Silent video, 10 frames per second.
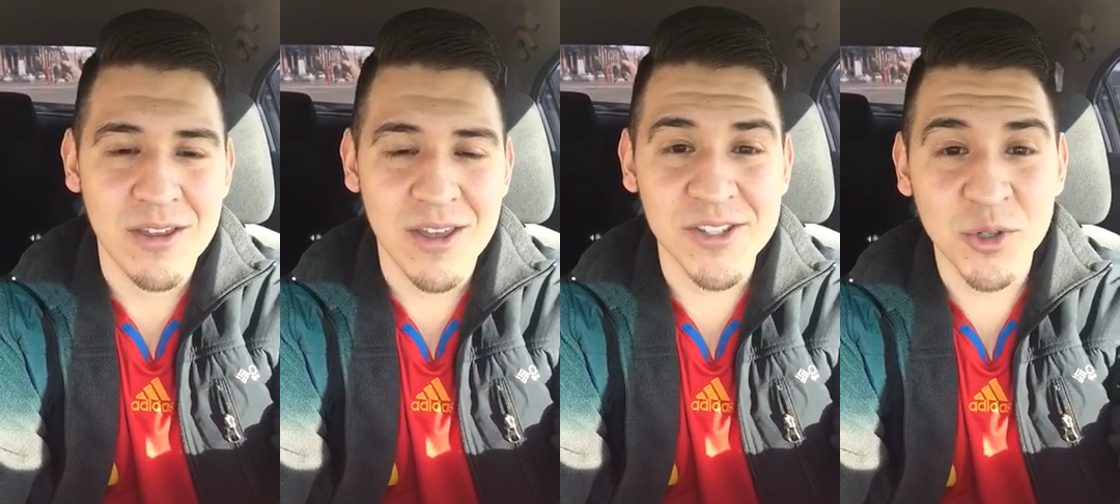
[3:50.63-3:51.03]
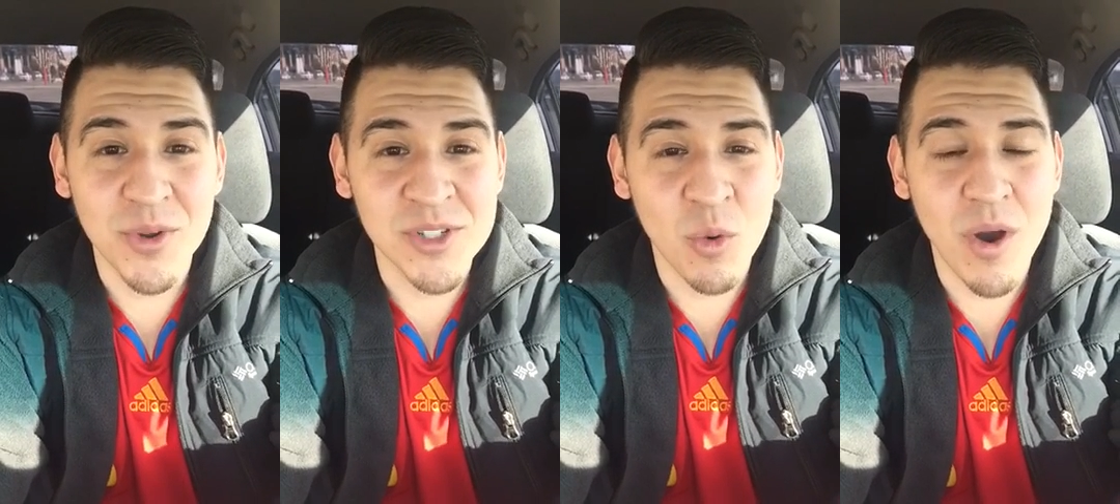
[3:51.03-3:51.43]
It's a
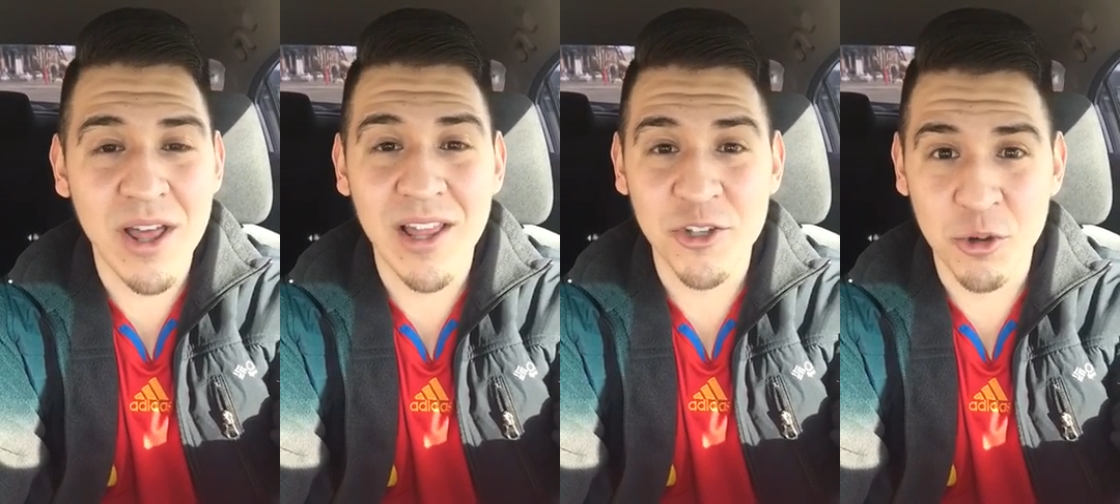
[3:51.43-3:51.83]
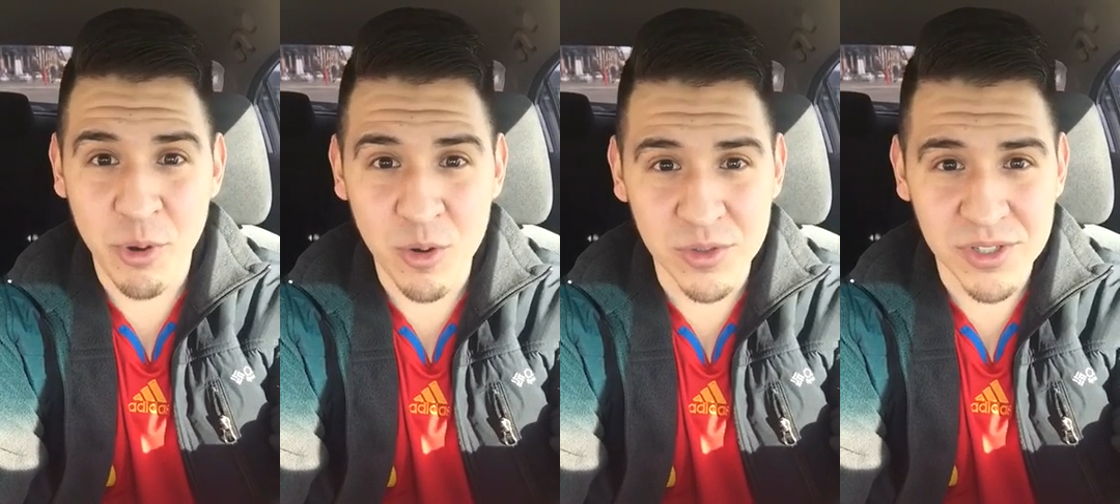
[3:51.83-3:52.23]
reason why I liked your
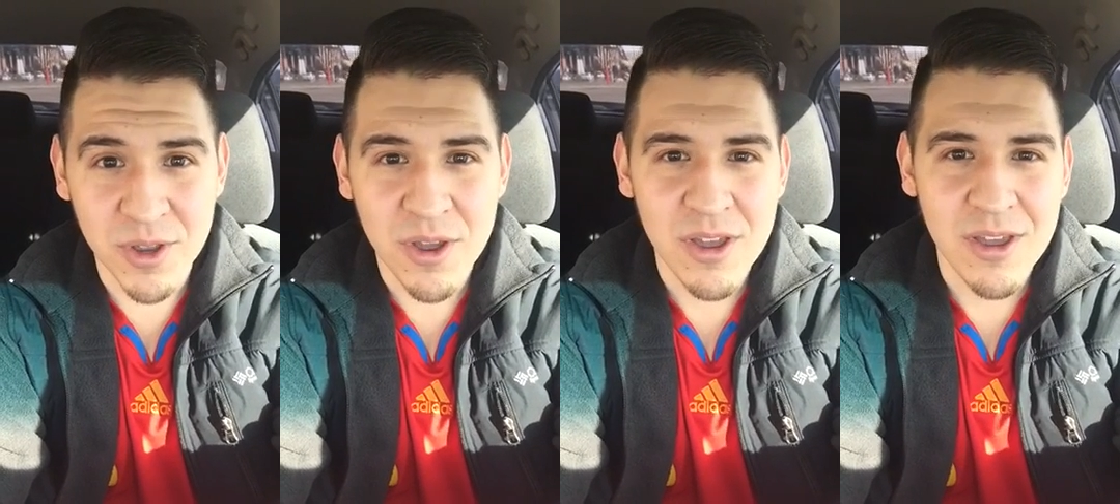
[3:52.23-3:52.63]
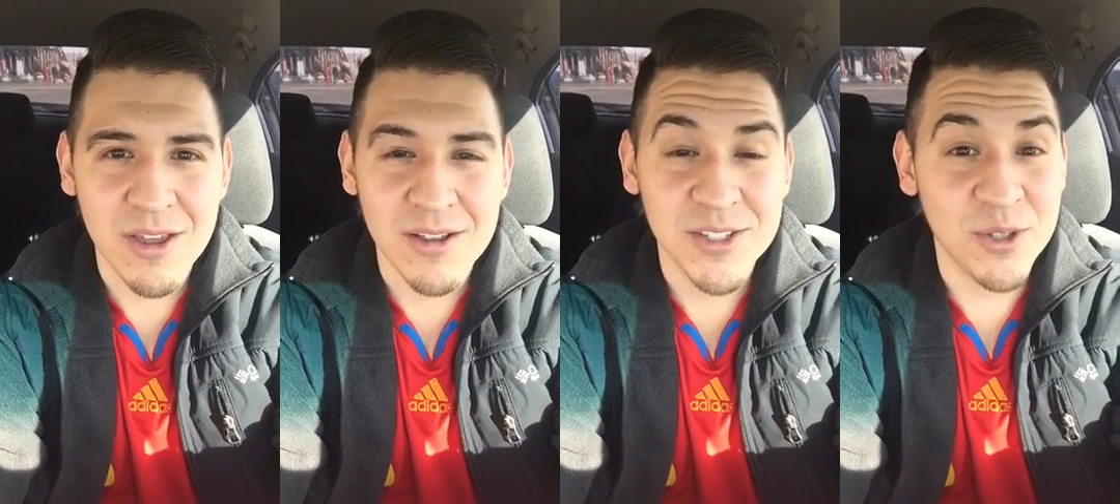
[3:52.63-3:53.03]
post.
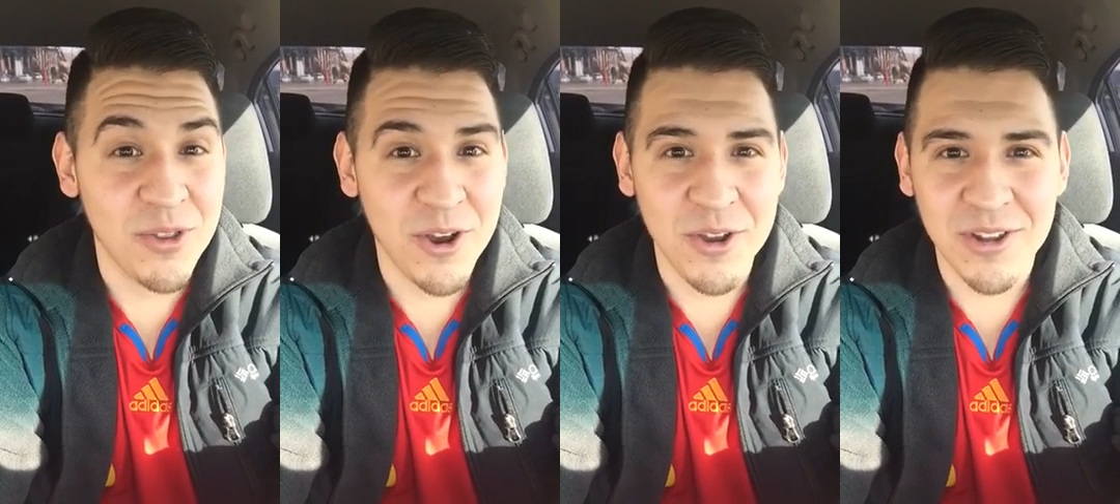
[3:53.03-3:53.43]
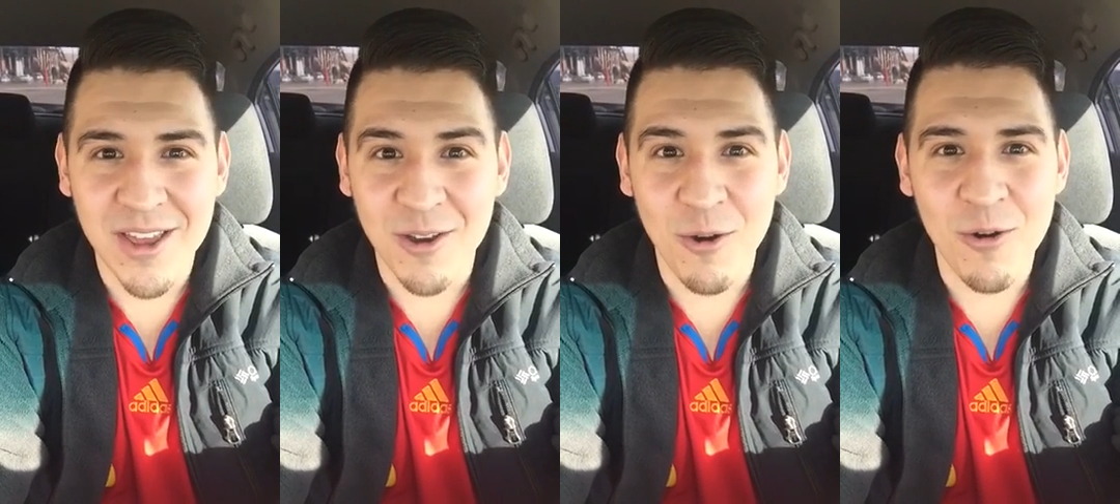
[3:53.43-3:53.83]
So there you're
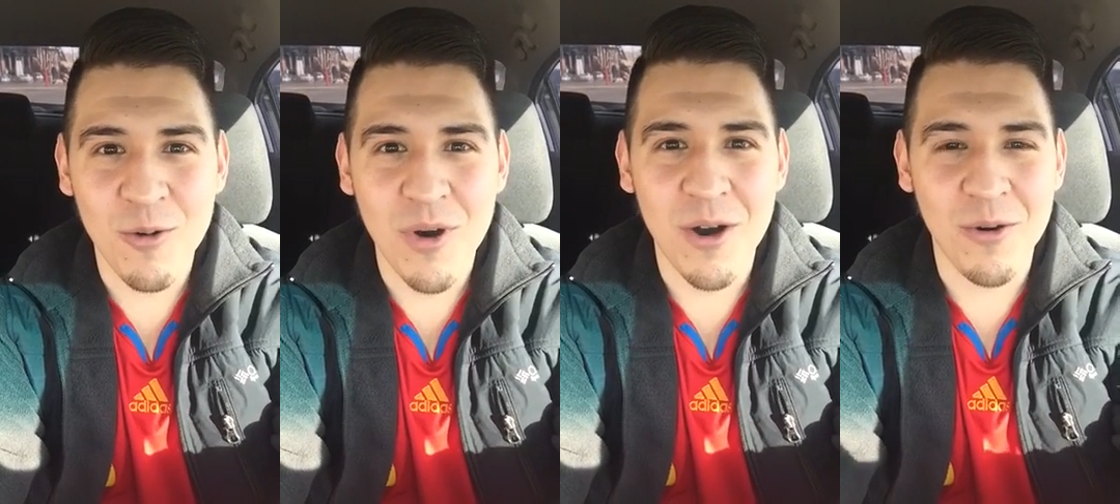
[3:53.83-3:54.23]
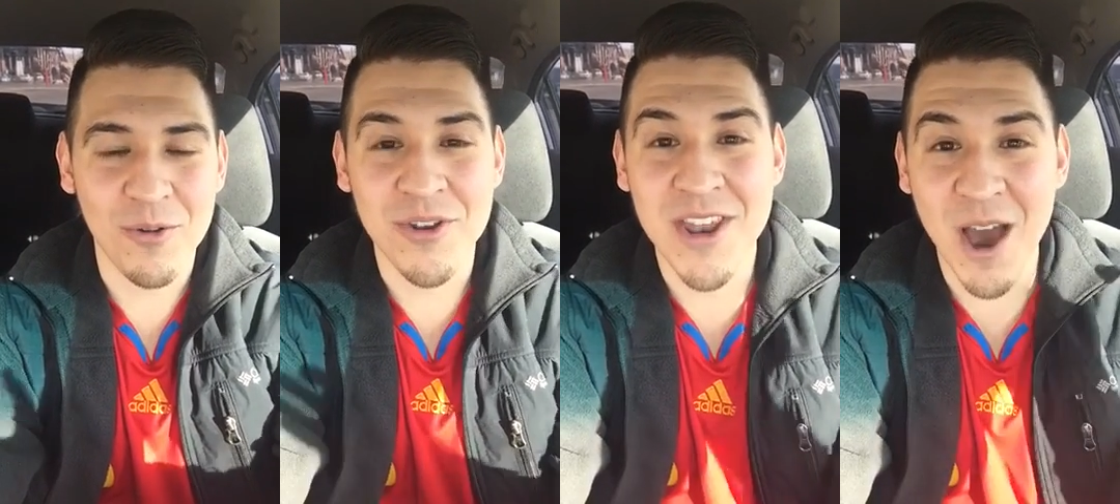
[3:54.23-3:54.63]
like, oh, well,
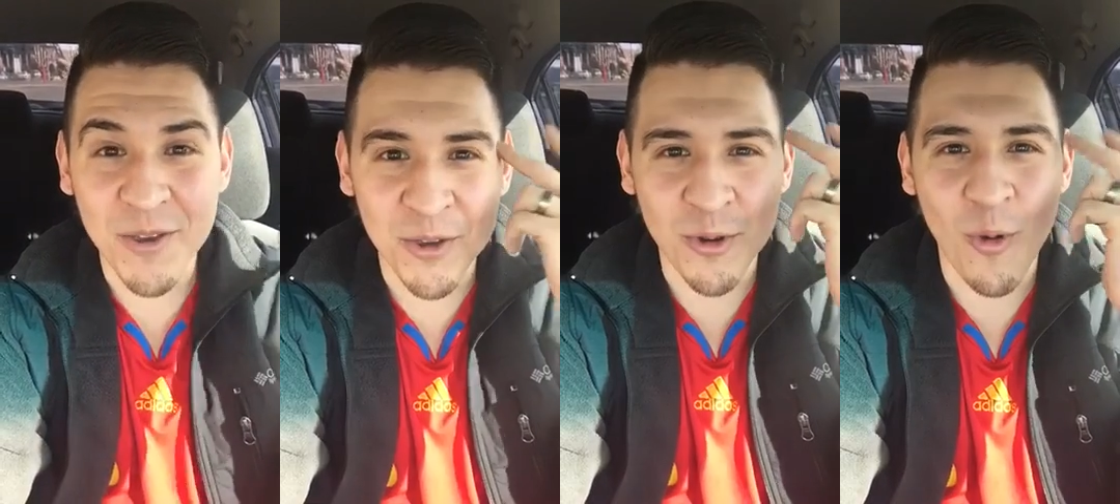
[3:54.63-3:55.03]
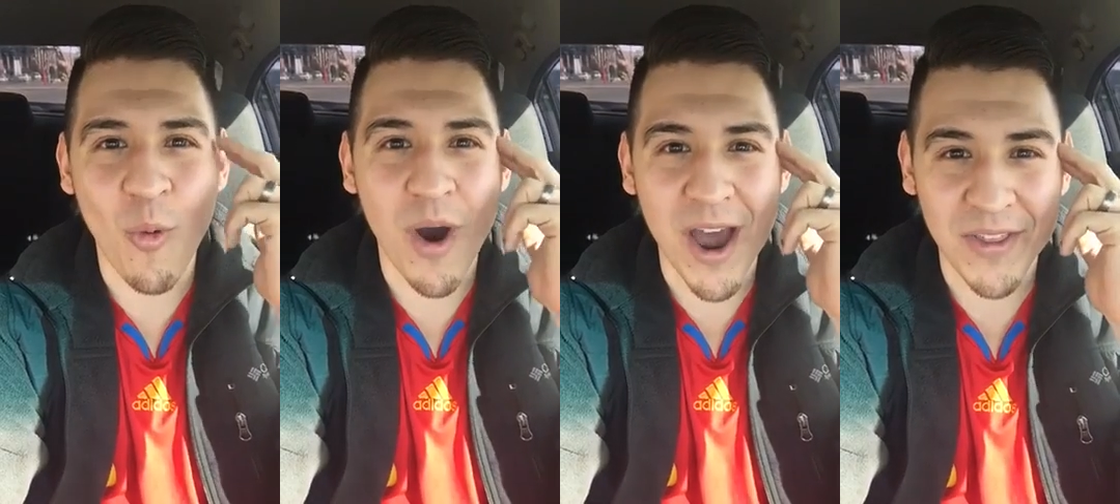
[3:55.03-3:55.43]
now you know
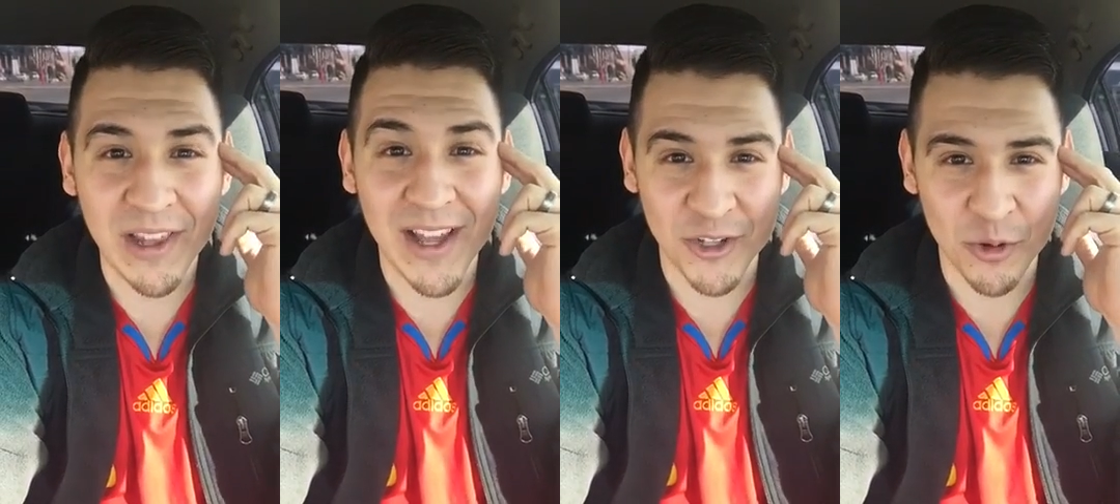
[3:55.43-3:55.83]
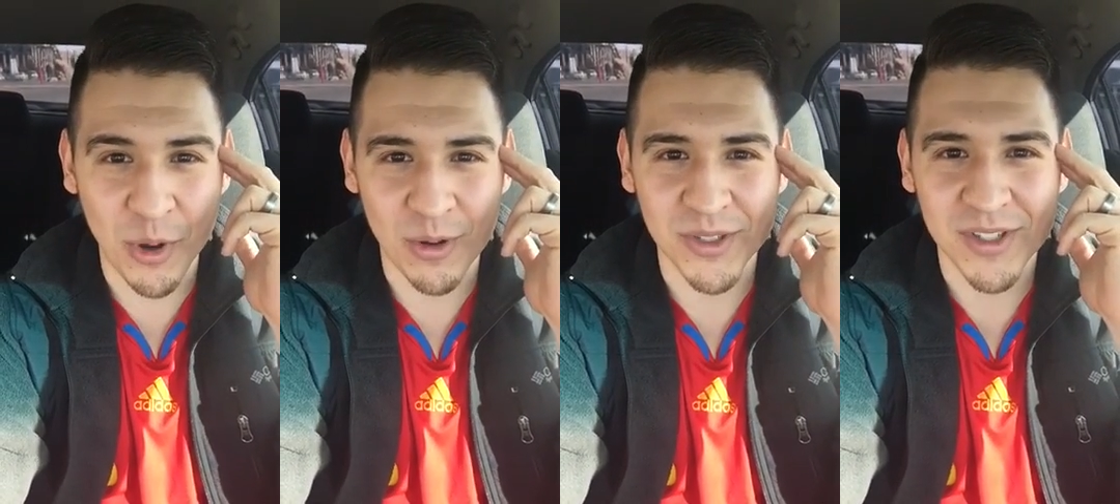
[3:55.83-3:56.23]
why they liked your
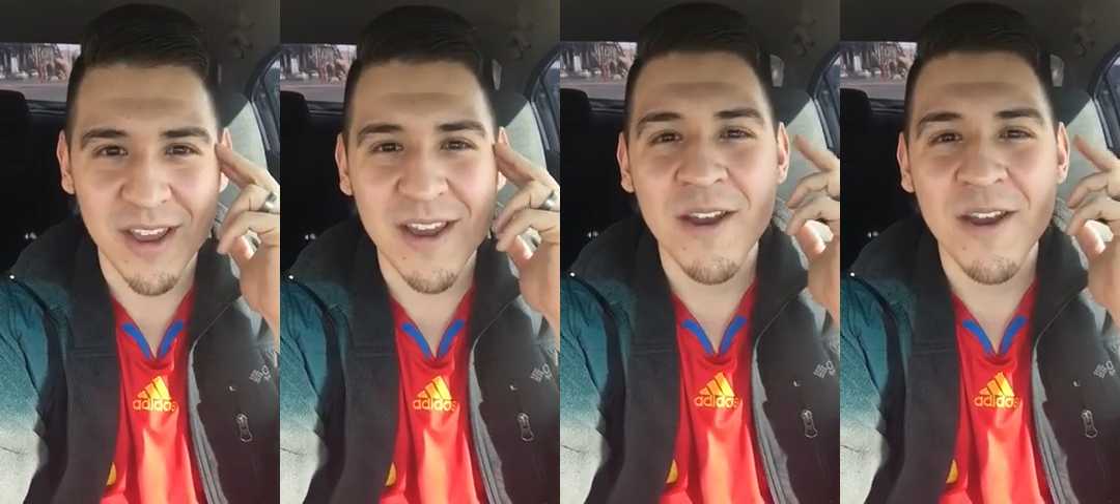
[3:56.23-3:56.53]
post.